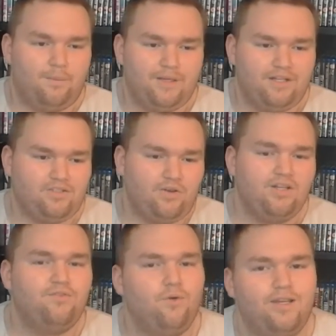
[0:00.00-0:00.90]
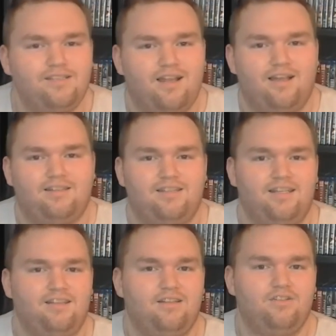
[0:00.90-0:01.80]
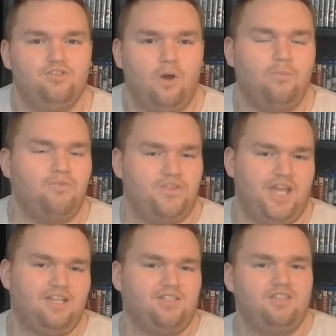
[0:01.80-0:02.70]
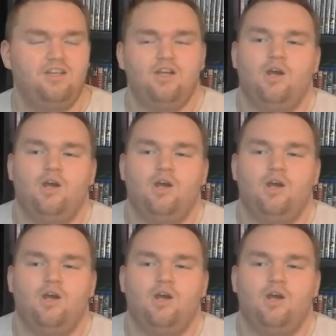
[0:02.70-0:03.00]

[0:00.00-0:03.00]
I mean, it's only a voice acting job for this,